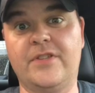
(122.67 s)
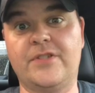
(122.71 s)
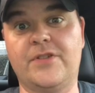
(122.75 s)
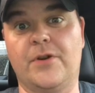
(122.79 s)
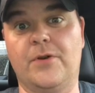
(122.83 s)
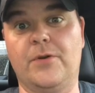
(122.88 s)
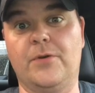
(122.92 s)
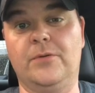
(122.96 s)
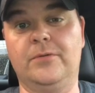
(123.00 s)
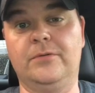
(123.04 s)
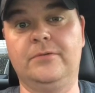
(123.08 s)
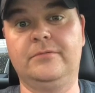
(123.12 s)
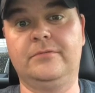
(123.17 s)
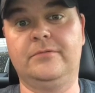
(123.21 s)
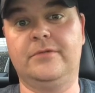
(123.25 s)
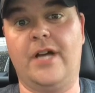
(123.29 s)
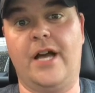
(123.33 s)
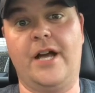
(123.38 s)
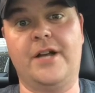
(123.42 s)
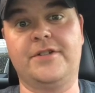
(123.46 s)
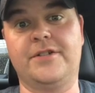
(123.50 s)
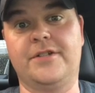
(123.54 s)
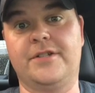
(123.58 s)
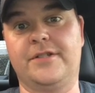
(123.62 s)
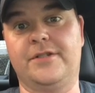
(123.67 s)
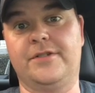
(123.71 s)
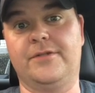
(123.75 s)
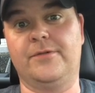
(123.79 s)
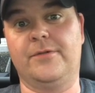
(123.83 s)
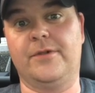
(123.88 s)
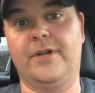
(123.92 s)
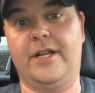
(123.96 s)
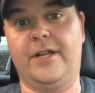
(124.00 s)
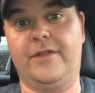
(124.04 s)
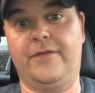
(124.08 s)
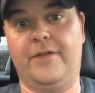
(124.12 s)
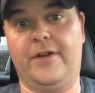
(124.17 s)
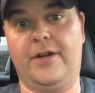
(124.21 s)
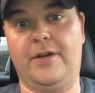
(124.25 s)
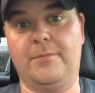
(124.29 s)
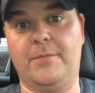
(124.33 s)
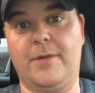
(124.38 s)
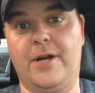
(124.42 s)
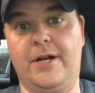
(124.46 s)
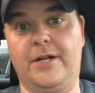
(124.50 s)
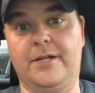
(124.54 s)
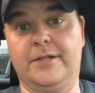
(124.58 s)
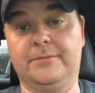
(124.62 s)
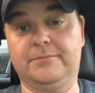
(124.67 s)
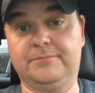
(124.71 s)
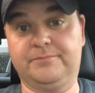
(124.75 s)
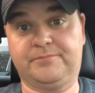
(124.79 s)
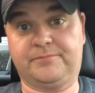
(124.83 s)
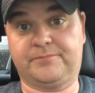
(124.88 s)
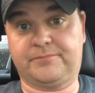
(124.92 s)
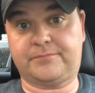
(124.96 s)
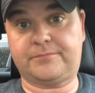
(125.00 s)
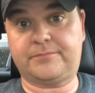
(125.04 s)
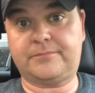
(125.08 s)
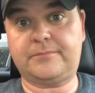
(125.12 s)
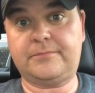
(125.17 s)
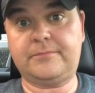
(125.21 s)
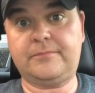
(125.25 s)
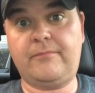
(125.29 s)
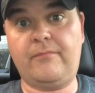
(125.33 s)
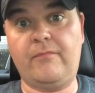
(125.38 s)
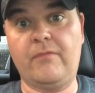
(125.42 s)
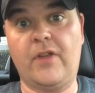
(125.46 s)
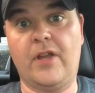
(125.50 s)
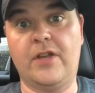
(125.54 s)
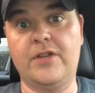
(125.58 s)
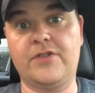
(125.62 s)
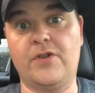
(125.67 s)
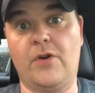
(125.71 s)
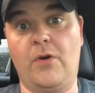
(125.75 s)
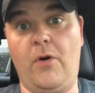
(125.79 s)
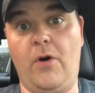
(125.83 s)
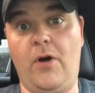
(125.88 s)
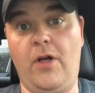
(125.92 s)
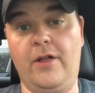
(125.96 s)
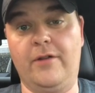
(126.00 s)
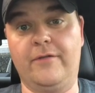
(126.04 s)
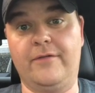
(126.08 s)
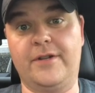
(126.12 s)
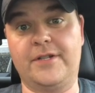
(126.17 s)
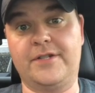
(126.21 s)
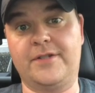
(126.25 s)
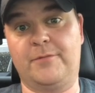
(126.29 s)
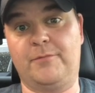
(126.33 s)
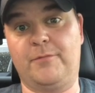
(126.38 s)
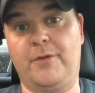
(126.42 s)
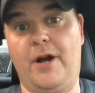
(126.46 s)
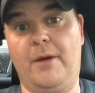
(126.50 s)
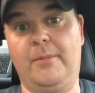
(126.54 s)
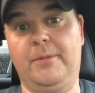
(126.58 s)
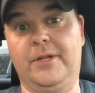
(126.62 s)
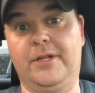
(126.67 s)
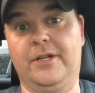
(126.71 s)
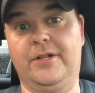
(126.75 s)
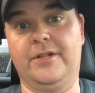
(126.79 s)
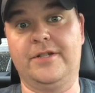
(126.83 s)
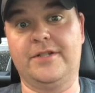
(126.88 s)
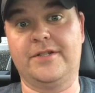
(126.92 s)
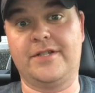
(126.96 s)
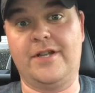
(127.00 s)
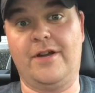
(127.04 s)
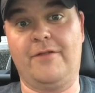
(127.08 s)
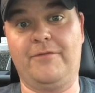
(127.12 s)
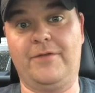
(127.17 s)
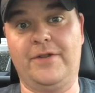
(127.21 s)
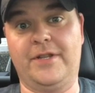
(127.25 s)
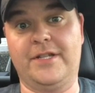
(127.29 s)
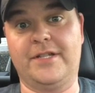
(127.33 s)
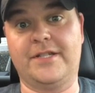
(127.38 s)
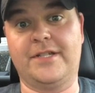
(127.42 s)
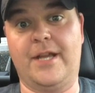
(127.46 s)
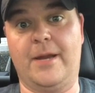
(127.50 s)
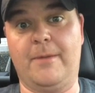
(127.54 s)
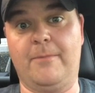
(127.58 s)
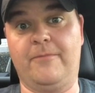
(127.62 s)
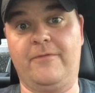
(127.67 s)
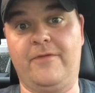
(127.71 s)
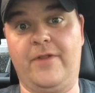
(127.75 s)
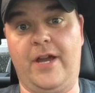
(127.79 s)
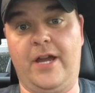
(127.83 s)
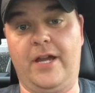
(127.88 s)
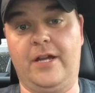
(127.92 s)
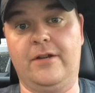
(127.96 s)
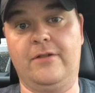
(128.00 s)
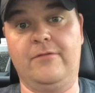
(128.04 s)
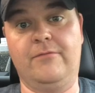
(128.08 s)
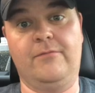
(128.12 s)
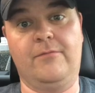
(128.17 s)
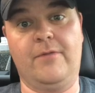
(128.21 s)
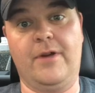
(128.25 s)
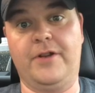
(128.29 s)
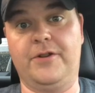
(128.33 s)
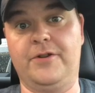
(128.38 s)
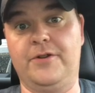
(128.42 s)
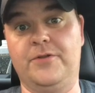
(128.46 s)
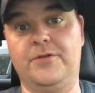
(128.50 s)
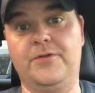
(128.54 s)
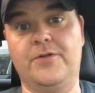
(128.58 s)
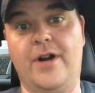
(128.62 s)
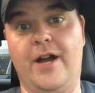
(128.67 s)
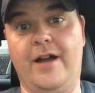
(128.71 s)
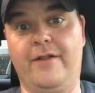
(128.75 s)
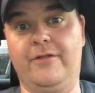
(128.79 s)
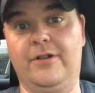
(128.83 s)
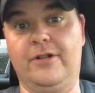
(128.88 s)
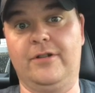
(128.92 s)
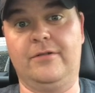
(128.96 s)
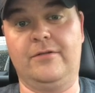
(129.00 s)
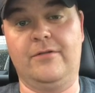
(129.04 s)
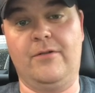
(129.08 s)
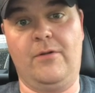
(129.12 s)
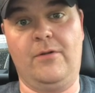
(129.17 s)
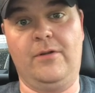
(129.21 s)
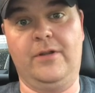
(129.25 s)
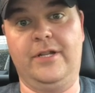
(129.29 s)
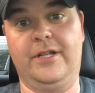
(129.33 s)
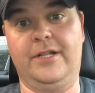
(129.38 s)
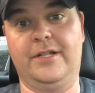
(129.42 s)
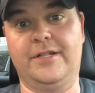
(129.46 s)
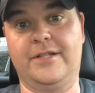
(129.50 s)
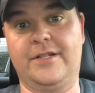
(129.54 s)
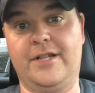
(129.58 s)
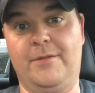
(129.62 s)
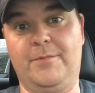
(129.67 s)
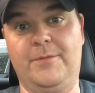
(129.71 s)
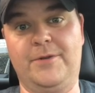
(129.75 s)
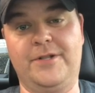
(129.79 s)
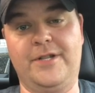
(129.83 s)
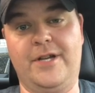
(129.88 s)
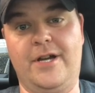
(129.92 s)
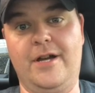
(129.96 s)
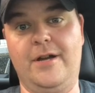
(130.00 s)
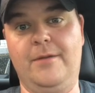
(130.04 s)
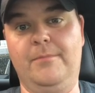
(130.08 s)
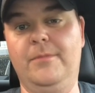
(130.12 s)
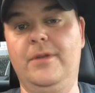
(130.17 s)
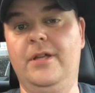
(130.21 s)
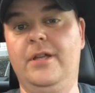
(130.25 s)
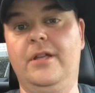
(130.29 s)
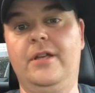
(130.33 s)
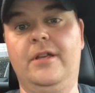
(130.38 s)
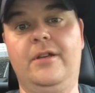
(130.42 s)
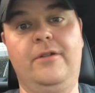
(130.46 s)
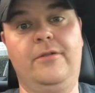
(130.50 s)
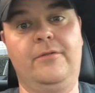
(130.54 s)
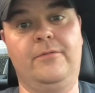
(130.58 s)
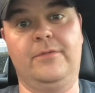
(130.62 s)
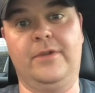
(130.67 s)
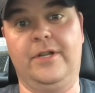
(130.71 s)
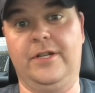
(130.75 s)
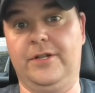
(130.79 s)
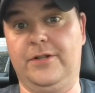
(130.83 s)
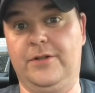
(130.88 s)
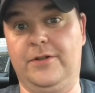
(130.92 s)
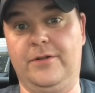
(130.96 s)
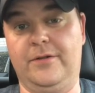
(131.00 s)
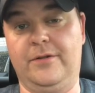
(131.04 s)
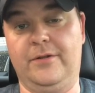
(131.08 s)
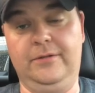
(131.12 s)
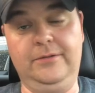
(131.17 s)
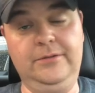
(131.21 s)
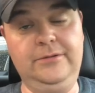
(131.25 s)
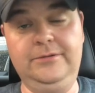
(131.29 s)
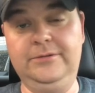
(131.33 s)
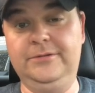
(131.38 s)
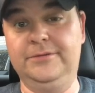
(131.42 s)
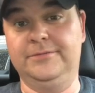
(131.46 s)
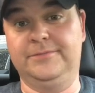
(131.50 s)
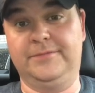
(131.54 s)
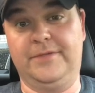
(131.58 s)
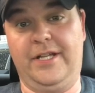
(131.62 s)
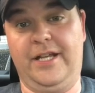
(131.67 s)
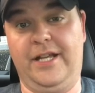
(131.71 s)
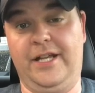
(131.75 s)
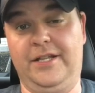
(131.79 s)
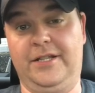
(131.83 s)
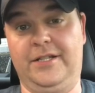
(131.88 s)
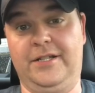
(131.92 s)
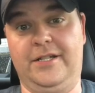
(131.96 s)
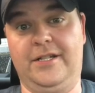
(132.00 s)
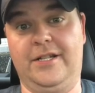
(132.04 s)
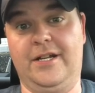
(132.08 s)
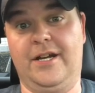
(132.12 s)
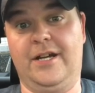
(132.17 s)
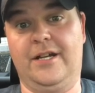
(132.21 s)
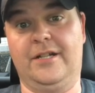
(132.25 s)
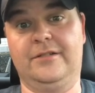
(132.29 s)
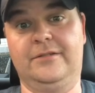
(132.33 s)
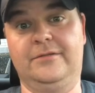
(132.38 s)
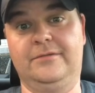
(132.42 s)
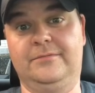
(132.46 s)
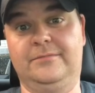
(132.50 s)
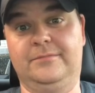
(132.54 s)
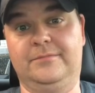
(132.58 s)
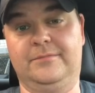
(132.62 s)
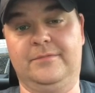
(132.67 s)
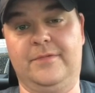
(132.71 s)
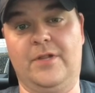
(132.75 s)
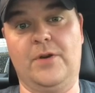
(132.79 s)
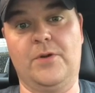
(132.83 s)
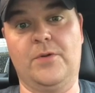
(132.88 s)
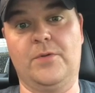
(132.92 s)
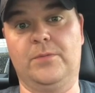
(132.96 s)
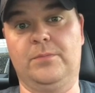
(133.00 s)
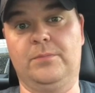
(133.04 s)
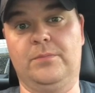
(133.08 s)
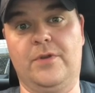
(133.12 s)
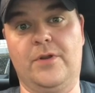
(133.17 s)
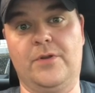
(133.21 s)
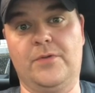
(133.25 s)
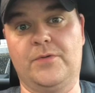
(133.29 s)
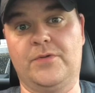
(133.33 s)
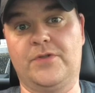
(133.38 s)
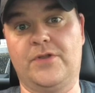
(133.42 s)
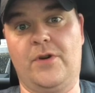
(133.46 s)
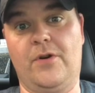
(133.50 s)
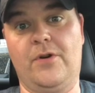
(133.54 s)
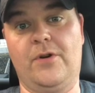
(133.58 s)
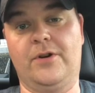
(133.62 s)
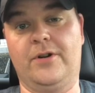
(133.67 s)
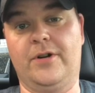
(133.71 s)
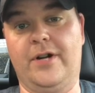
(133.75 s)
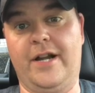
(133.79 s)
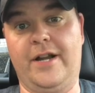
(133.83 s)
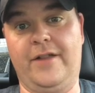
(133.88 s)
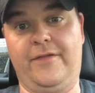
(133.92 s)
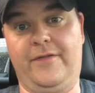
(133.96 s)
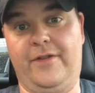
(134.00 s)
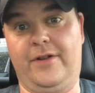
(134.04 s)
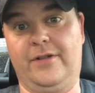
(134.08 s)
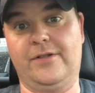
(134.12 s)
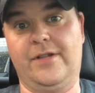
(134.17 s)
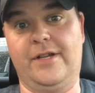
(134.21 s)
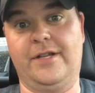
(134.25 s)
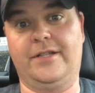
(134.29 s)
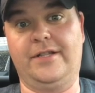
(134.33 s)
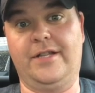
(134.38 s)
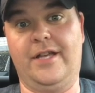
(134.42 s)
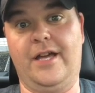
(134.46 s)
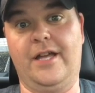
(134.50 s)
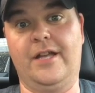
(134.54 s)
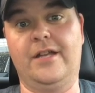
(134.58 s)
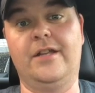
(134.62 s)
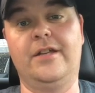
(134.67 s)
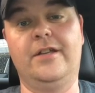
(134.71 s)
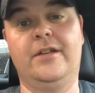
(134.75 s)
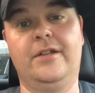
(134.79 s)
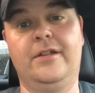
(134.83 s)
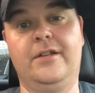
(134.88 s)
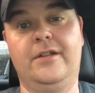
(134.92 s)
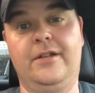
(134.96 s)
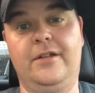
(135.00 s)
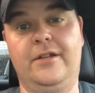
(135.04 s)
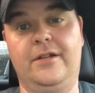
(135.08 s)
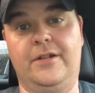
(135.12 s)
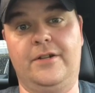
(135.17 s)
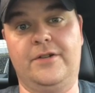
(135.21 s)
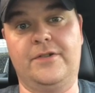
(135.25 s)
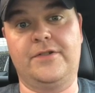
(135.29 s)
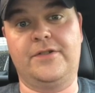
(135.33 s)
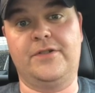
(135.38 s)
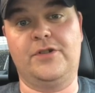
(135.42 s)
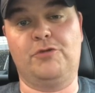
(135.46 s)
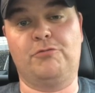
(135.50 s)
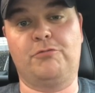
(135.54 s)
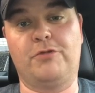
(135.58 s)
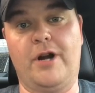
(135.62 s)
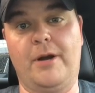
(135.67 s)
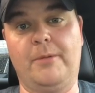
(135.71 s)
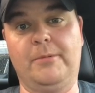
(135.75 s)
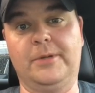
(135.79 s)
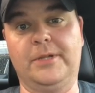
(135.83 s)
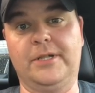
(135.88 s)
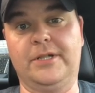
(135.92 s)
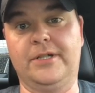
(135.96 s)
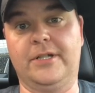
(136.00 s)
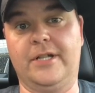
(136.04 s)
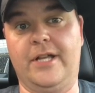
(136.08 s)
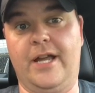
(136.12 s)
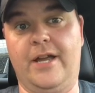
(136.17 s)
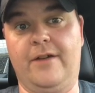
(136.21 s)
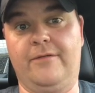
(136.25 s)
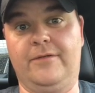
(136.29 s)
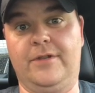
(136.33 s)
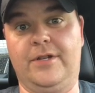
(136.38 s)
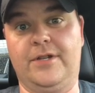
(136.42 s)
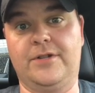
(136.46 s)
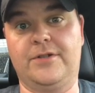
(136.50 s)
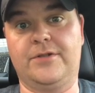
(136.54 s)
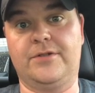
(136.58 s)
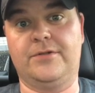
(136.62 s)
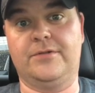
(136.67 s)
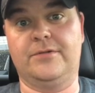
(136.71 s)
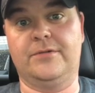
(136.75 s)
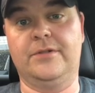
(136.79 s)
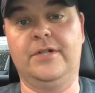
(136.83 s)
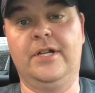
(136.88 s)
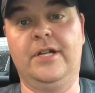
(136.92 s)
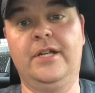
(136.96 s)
So Dodge isn't doing anything about it. So all of us are probably going to suffer the same fate, whether you drive it only in the summertime and in the no salt or anything like that. You're still probably going to have the issue.